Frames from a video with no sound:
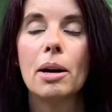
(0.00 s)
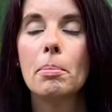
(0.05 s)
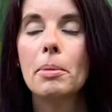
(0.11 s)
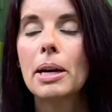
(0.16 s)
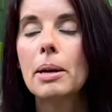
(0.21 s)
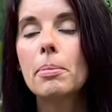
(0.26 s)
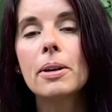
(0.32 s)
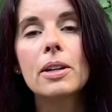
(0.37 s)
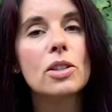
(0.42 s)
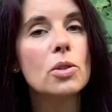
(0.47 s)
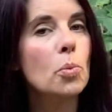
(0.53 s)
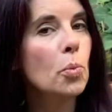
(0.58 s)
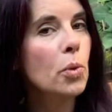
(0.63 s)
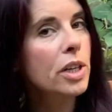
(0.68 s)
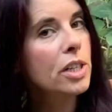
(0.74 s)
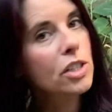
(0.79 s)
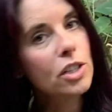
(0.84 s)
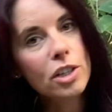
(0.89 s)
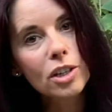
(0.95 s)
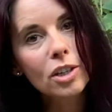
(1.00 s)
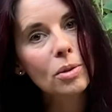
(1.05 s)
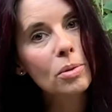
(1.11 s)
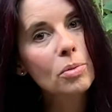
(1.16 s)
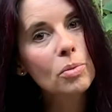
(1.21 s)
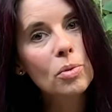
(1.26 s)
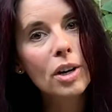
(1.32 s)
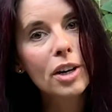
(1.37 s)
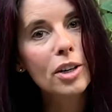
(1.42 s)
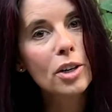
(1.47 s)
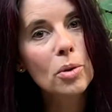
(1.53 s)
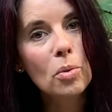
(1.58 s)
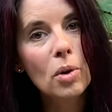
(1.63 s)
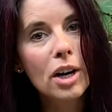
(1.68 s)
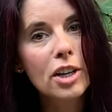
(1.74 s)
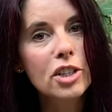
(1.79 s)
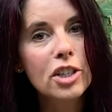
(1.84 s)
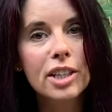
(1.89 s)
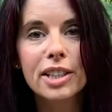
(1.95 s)
maybe it's winter while you're
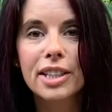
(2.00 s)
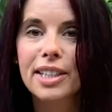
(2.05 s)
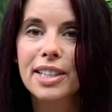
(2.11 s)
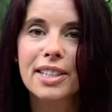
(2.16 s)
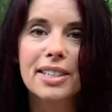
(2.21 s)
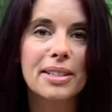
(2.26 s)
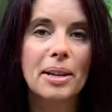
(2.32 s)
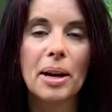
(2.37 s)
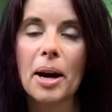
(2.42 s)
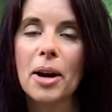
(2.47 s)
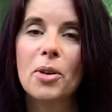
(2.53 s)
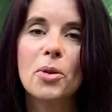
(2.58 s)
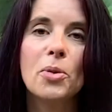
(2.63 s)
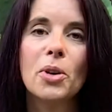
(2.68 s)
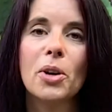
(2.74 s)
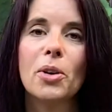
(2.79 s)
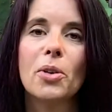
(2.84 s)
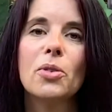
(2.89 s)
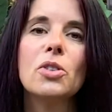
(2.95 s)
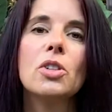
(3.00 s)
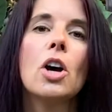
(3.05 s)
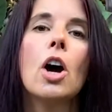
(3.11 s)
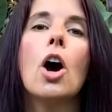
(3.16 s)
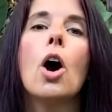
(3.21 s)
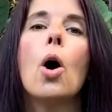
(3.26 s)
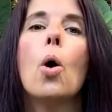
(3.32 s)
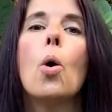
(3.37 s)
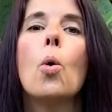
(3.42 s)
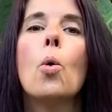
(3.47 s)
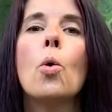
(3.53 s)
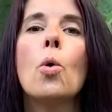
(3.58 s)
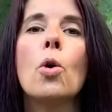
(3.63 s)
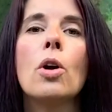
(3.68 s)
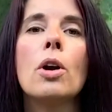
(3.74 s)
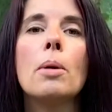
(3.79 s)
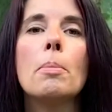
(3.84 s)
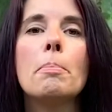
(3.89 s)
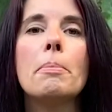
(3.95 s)
watching this, who knows,
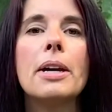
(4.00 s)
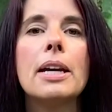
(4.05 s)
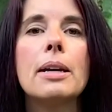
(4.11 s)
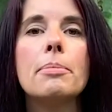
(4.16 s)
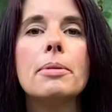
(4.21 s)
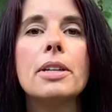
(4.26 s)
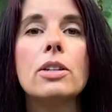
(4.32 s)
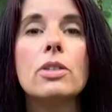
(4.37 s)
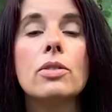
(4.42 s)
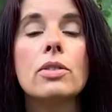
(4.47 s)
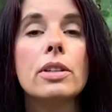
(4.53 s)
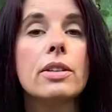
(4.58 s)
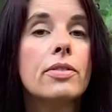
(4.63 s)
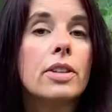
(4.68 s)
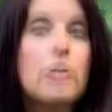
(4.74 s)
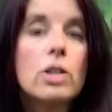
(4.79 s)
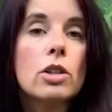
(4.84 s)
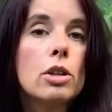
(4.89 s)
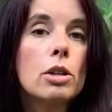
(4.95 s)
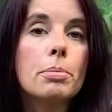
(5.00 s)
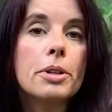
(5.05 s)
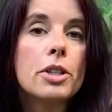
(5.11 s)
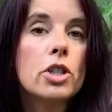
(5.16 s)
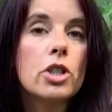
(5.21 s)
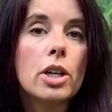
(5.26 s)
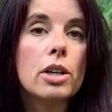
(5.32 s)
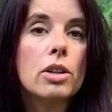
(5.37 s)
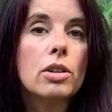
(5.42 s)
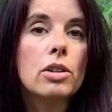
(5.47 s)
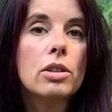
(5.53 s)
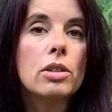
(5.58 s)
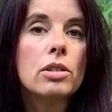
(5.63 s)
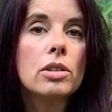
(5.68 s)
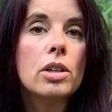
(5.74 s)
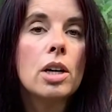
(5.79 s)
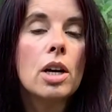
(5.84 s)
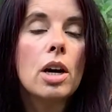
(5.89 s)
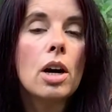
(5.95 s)
or maybe you live in an urban jungle,
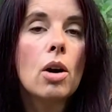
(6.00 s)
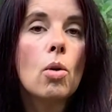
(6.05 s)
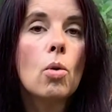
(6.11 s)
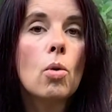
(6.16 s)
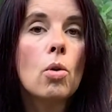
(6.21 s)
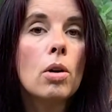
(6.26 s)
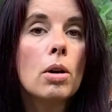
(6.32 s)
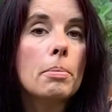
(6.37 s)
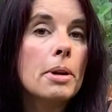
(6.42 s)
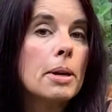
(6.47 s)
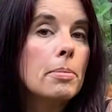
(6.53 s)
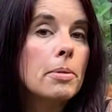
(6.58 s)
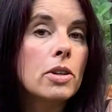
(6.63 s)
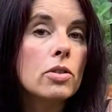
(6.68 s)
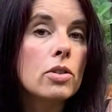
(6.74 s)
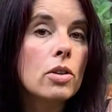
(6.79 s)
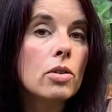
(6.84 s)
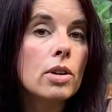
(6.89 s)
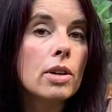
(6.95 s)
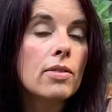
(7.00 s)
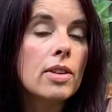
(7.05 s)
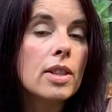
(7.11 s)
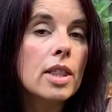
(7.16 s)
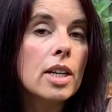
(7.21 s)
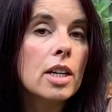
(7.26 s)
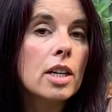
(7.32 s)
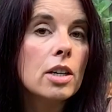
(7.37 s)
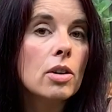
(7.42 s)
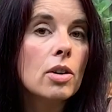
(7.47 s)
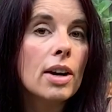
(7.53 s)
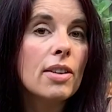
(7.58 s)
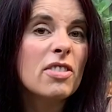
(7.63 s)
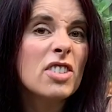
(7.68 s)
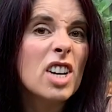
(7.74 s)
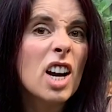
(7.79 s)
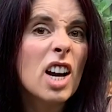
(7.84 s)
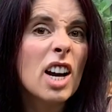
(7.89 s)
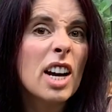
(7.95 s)
or maybe you don't even think you have
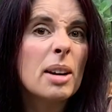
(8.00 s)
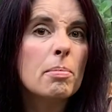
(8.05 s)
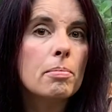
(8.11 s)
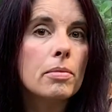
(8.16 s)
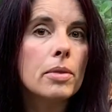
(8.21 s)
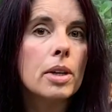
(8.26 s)
time.